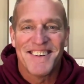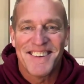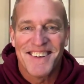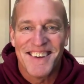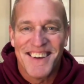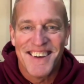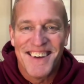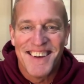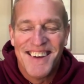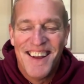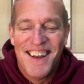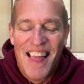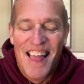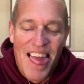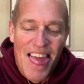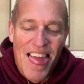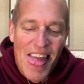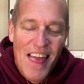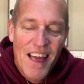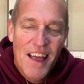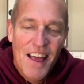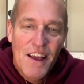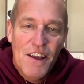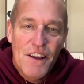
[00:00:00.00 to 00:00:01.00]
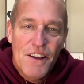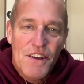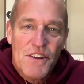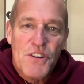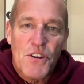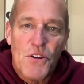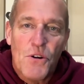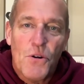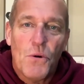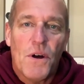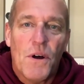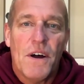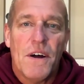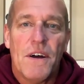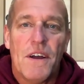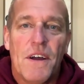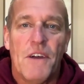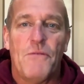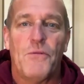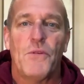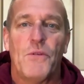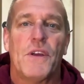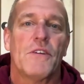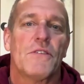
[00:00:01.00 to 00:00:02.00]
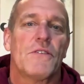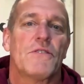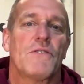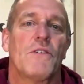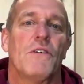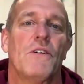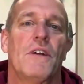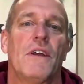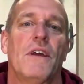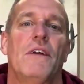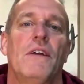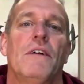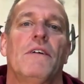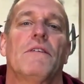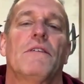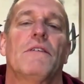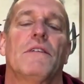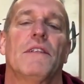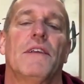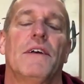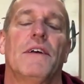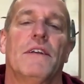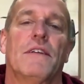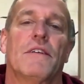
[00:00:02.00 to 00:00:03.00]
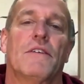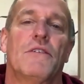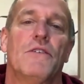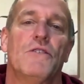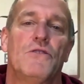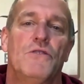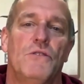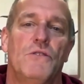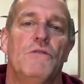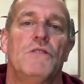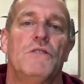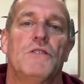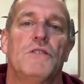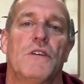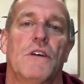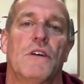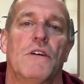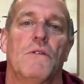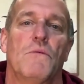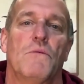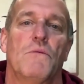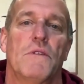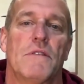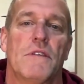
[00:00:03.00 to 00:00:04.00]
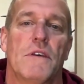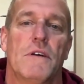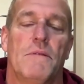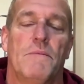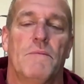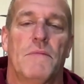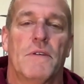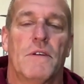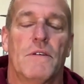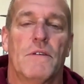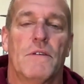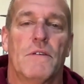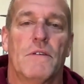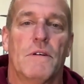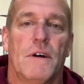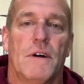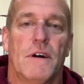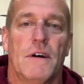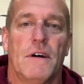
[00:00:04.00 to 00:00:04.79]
Okay. So if we could start here, Lynn, could you share with them your